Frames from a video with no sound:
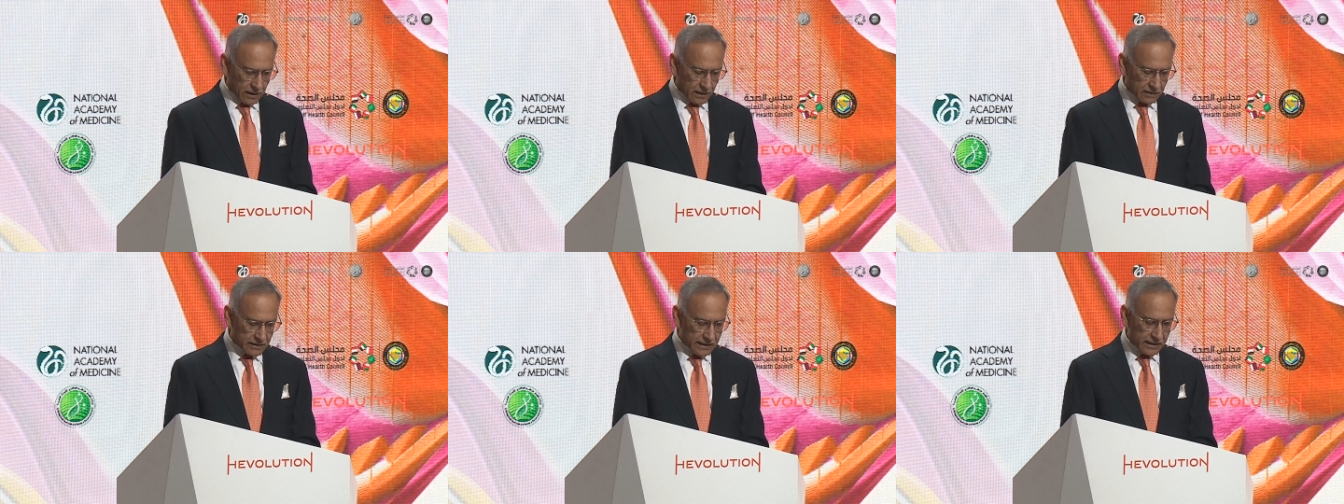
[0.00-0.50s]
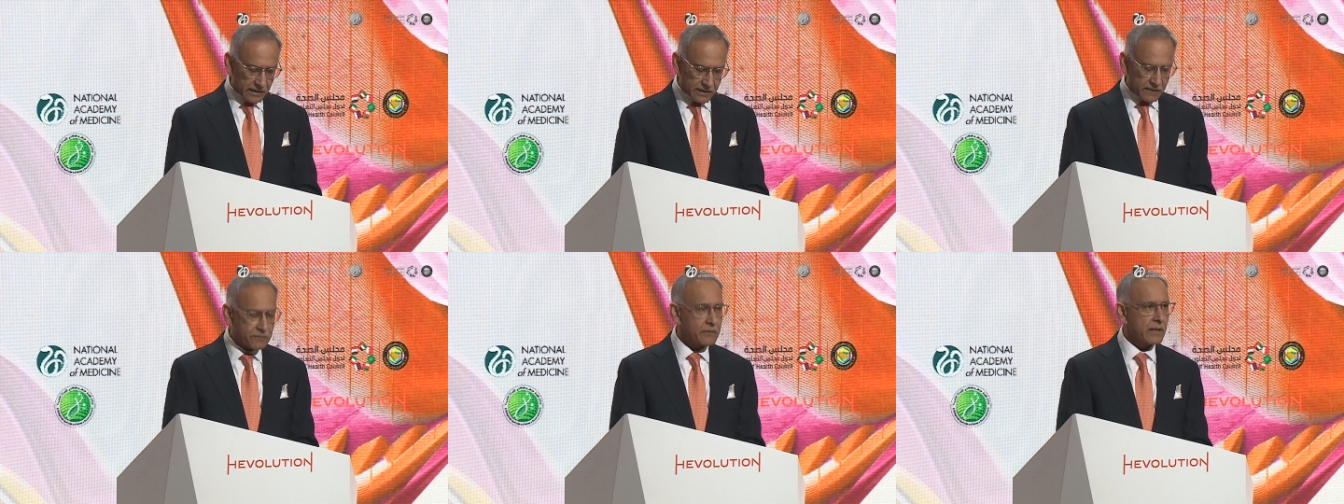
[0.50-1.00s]
Dean Linda
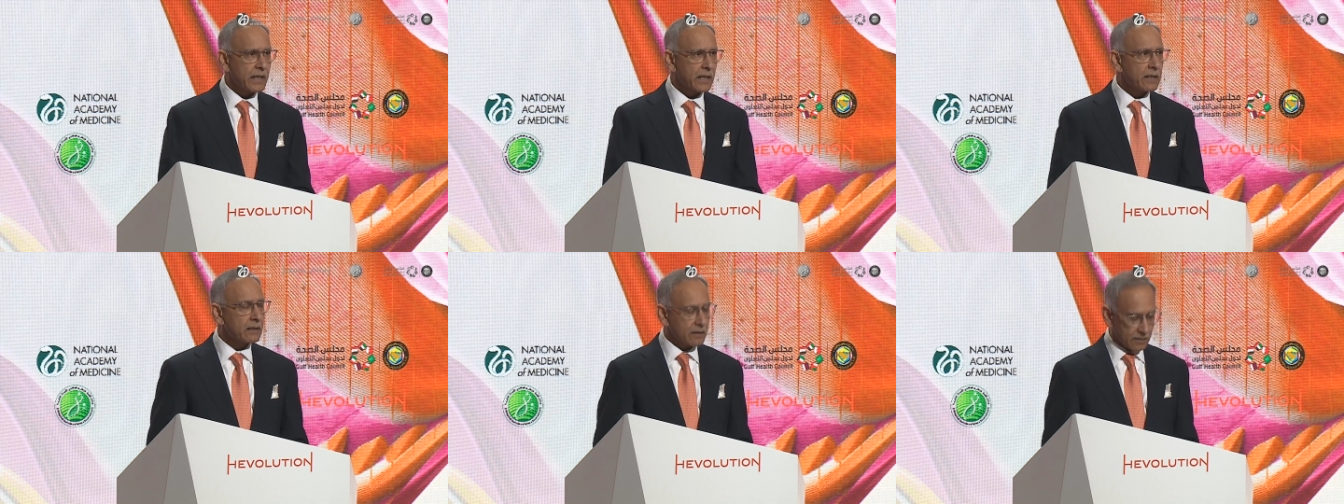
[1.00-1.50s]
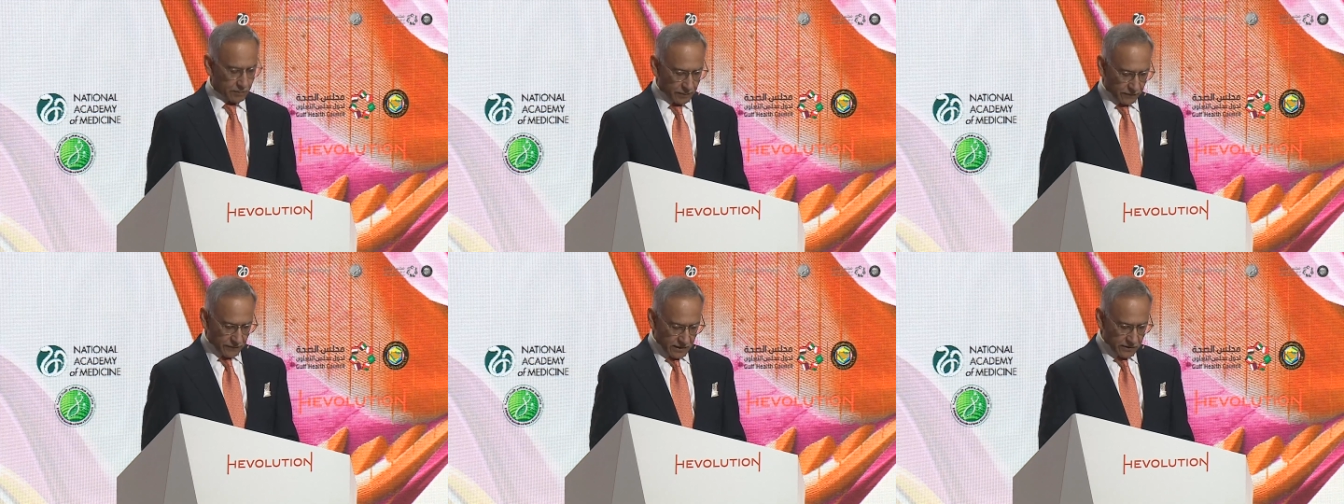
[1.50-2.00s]
Fried,
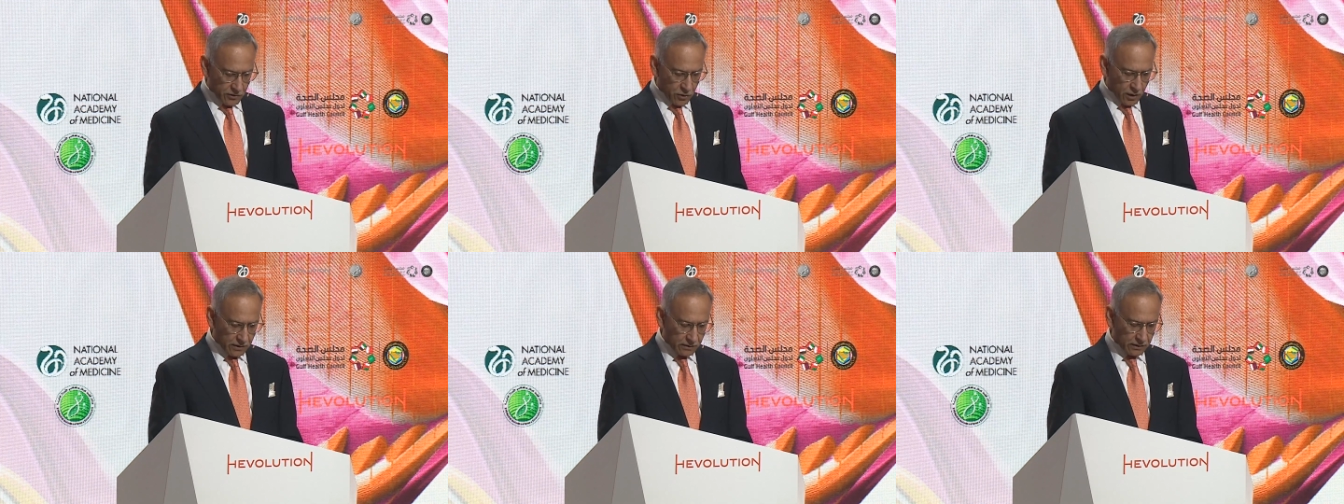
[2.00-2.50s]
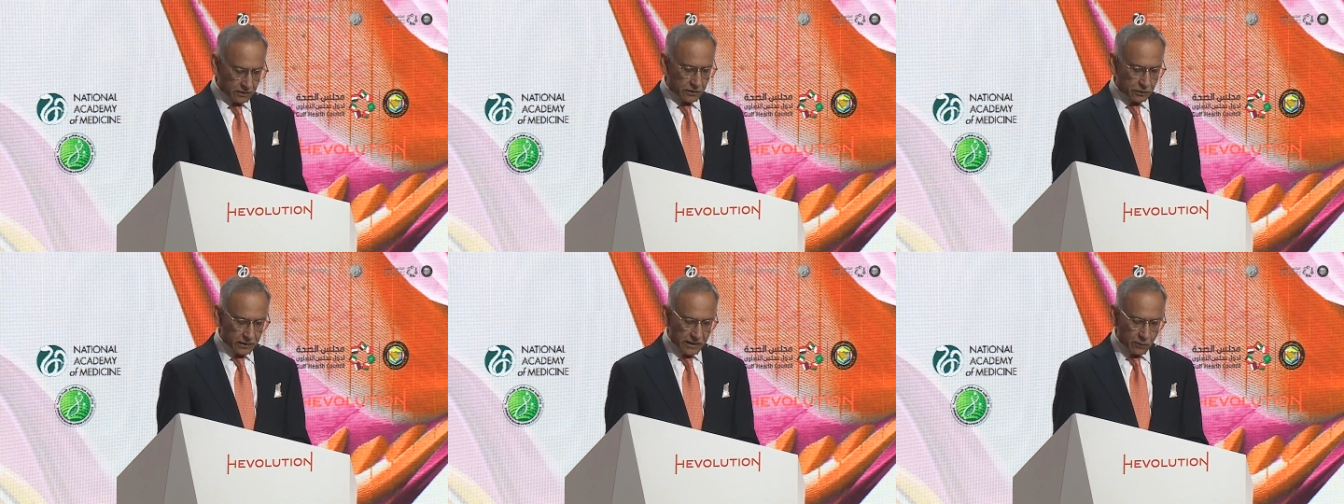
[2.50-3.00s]
Professor John
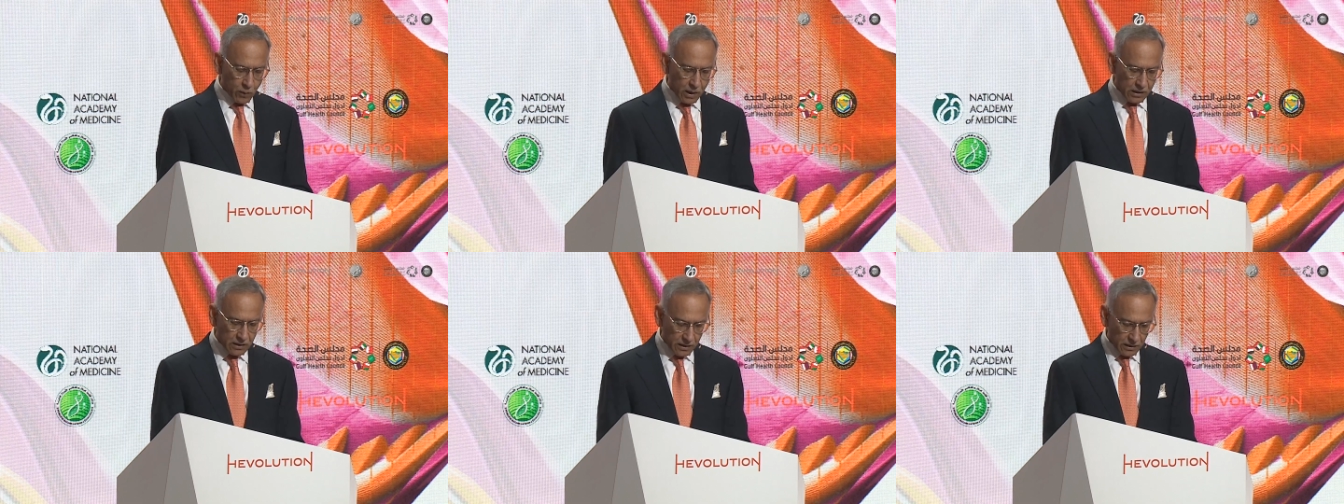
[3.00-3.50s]
Yu-Lee Wang,